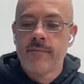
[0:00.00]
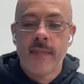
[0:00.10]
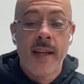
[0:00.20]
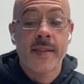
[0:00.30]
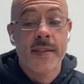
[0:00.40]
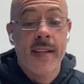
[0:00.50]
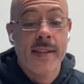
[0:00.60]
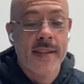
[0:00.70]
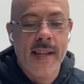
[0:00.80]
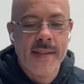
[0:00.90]

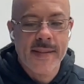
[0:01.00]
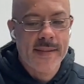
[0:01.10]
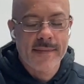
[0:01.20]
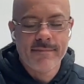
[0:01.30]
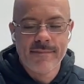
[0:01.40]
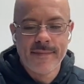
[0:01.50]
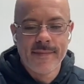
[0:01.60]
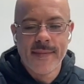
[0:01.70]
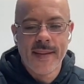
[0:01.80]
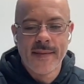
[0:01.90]
That's
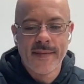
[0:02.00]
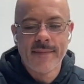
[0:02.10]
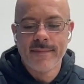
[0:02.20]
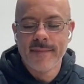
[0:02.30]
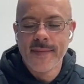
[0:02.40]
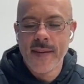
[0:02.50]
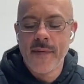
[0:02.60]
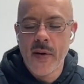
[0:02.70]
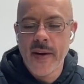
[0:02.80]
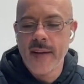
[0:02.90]
a
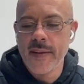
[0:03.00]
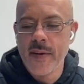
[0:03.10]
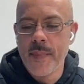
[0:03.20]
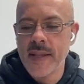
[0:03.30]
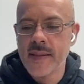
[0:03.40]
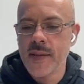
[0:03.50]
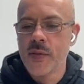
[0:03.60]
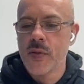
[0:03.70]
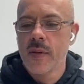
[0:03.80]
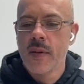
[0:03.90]
very clear
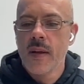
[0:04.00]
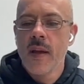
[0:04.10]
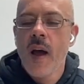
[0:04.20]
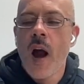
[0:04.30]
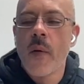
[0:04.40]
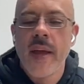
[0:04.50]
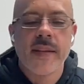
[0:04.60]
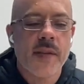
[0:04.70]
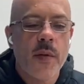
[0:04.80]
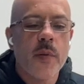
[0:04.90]
message. All right,
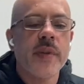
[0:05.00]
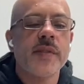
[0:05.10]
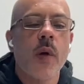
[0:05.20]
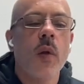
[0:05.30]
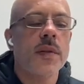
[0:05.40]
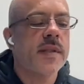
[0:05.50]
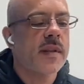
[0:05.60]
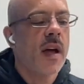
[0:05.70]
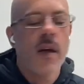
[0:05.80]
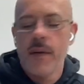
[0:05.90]
so the results
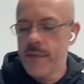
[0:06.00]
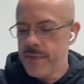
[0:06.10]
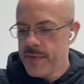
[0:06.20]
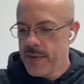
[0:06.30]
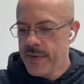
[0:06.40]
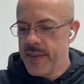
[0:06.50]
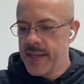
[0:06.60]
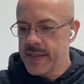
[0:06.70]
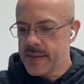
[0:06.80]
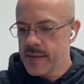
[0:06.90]
of
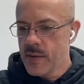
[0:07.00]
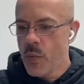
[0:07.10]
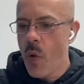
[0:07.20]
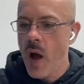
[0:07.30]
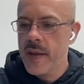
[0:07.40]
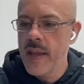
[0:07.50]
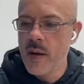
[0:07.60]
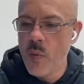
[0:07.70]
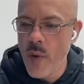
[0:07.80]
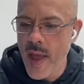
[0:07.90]
this walking
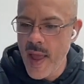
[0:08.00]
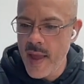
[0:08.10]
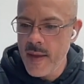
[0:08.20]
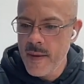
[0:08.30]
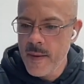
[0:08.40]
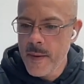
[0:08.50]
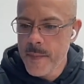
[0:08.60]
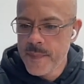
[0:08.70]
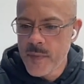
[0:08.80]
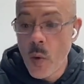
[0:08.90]
away,
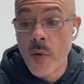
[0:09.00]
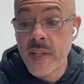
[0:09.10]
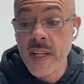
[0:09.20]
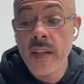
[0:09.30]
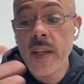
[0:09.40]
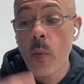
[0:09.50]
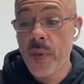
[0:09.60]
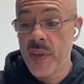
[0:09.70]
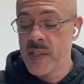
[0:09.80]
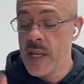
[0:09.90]
or dealing
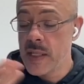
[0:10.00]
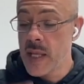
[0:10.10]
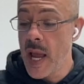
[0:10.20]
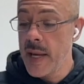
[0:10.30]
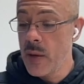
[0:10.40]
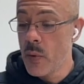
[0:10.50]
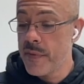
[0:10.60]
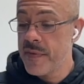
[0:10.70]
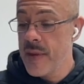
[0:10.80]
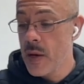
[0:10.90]
with this anxiety or
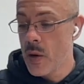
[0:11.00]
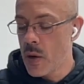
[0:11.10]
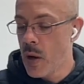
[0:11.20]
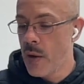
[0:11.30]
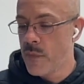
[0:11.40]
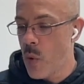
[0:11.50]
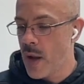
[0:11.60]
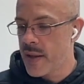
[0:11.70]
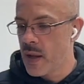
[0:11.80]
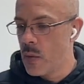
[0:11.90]
fear of
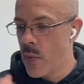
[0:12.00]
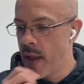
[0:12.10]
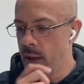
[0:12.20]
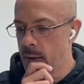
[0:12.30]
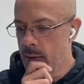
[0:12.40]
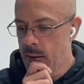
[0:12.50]
walking away,